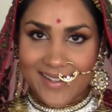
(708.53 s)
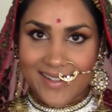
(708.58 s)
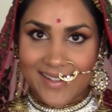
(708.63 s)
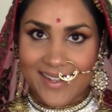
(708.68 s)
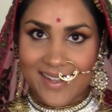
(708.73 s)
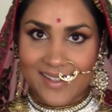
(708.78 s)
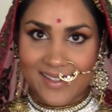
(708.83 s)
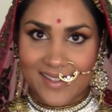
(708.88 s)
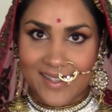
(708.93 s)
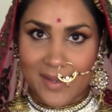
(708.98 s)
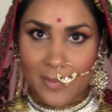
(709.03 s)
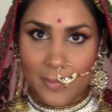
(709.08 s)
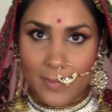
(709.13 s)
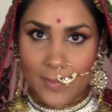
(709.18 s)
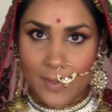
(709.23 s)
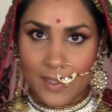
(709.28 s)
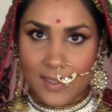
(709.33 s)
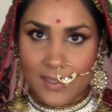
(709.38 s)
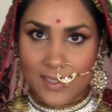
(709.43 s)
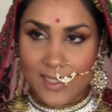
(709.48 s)
Not that
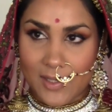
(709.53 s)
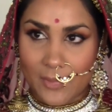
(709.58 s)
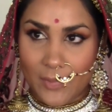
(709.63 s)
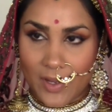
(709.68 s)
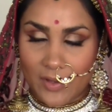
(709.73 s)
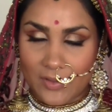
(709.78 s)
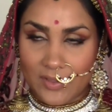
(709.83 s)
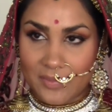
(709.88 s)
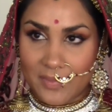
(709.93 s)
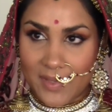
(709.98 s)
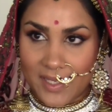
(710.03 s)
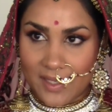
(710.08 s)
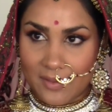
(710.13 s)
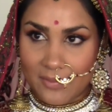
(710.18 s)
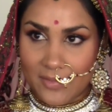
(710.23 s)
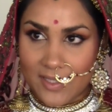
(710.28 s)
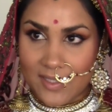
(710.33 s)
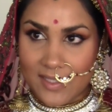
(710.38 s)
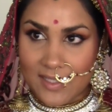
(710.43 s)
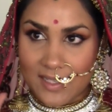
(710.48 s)
much about the
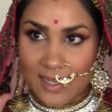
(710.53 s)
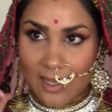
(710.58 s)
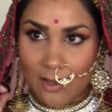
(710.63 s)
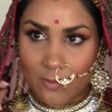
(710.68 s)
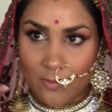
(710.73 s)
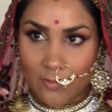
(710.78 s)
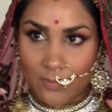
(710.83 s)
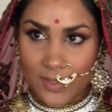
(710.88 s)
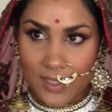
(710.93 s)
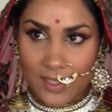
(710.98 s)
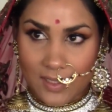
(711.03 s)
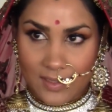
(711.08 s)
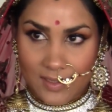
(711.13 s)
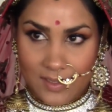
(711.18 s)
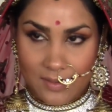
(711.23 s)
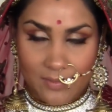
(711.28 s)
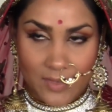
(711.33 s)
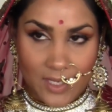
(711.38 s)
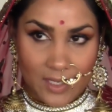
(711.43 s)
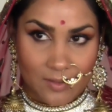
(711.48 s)
makeup itself because
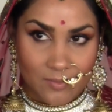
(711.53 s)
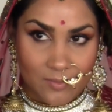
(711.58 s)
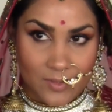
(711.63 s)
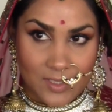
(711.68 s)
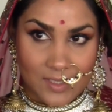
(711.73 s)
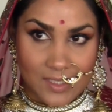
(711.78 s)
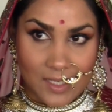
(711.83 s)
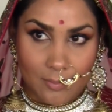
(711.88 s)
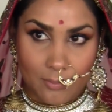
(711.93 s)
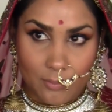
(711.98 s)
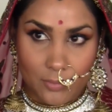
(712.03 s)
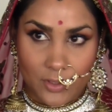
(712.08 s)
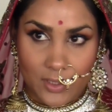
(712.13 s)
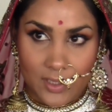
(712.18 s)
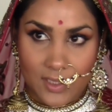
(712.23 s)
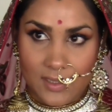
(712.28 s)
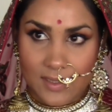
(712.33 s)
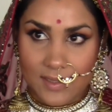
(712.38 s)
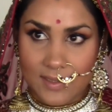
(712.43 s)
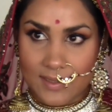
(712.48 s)
the makeup was kept
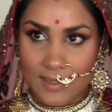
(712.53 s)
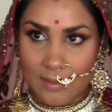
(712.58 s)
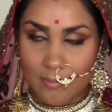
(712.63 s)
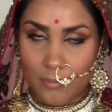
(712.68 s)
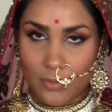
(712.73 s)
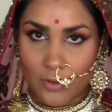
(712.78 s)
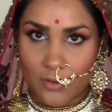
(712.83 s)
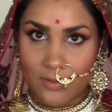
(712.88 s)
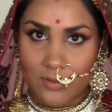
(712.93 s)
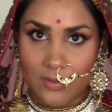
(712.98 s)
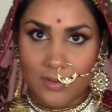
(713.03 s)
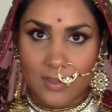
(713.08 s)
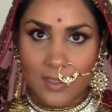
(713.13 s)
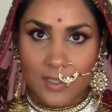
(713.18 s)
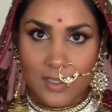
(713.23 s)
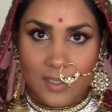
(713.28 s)
pretty simple.